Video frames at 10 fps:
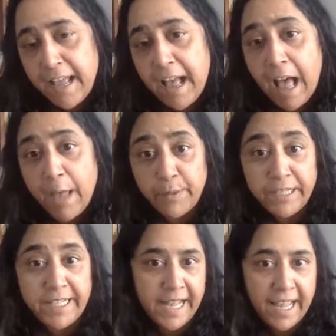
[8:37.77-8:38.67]
I would
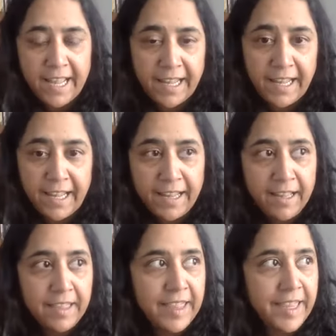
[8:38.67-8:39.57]
say
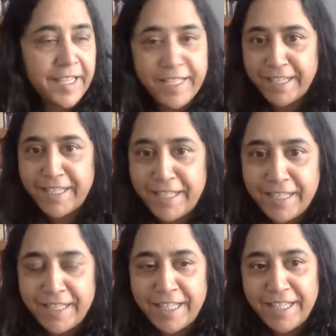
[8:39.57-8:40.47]
this
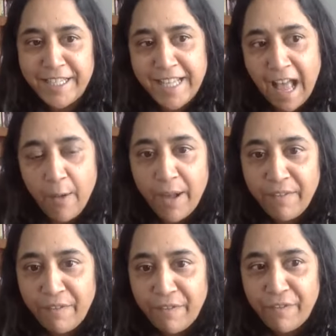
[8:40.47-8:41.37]
is how
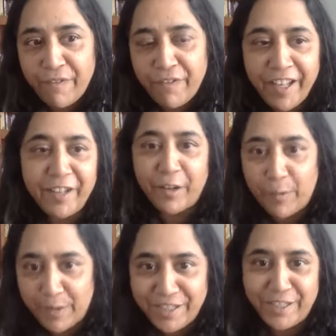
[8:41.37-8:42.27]
I feel
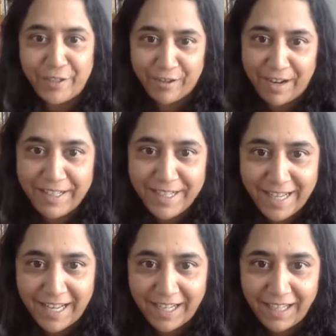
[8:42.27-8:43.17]
what she's trying to
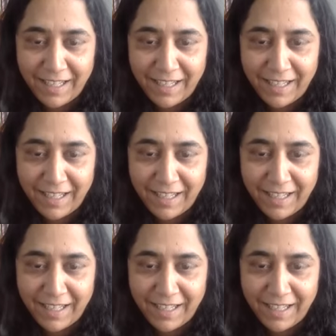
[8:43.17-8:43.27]
say